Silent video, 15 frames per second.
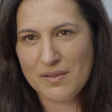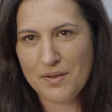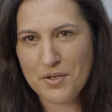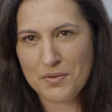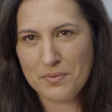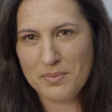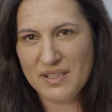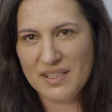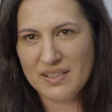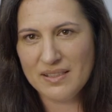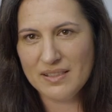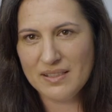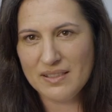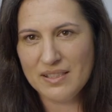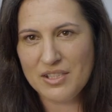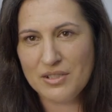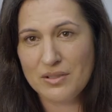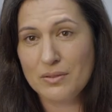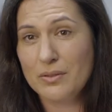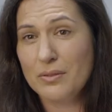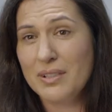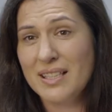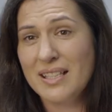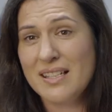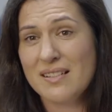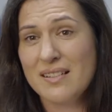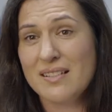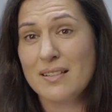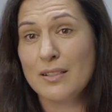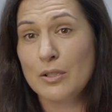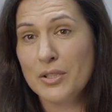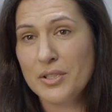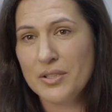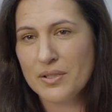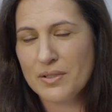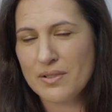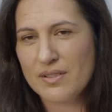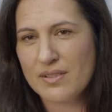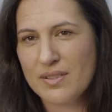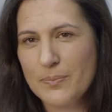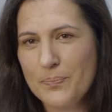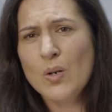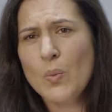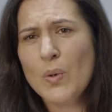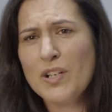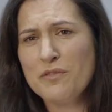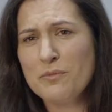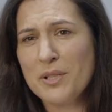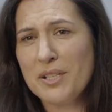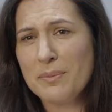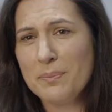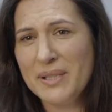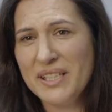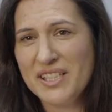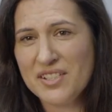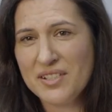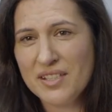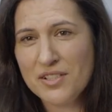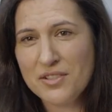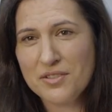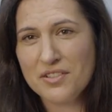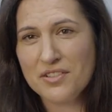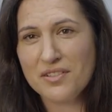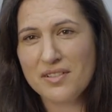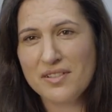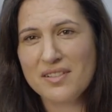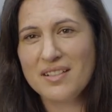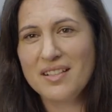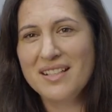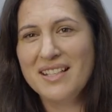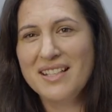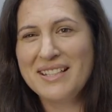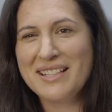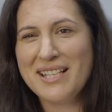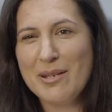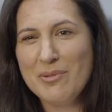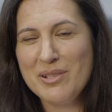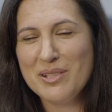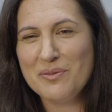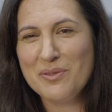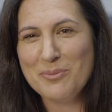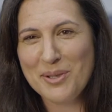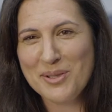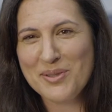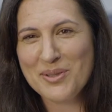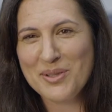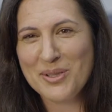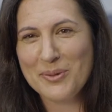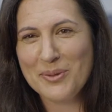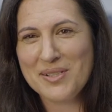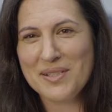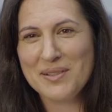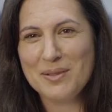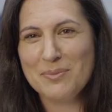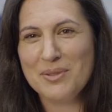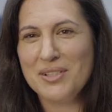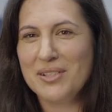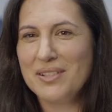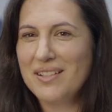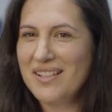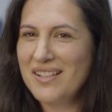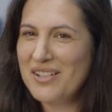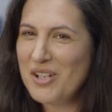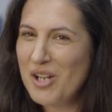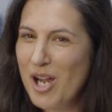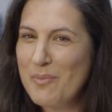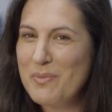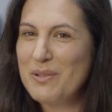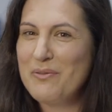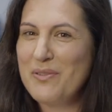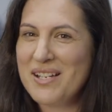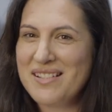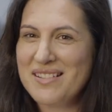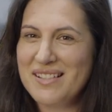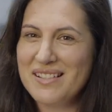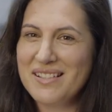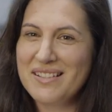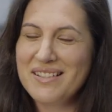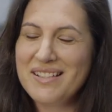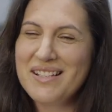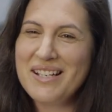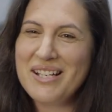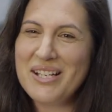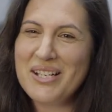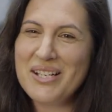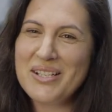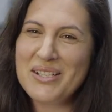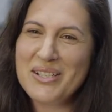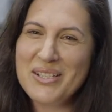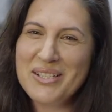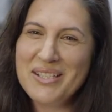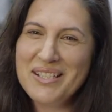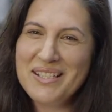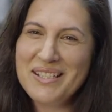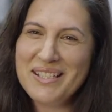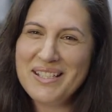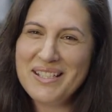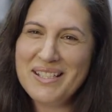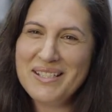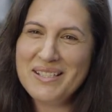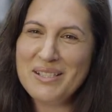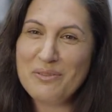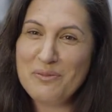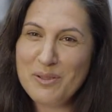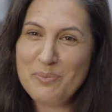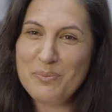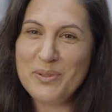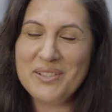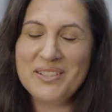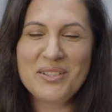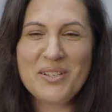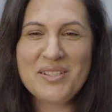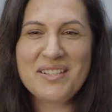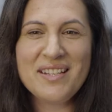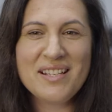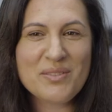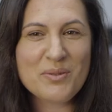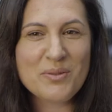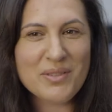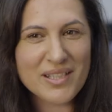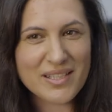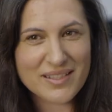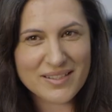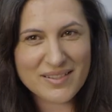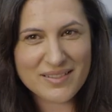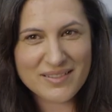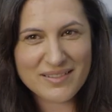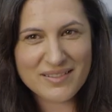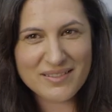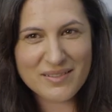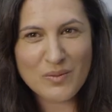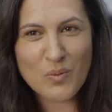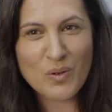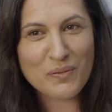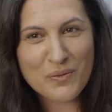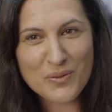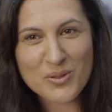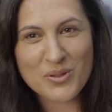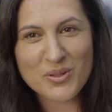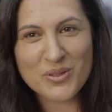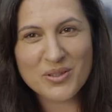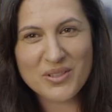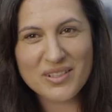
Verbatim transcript: social media addiction, or at least this alertness. One of my PhD students came in a few months ago and said to me, I'm investing uh, in a Fitbit. And I said, That's great. What for?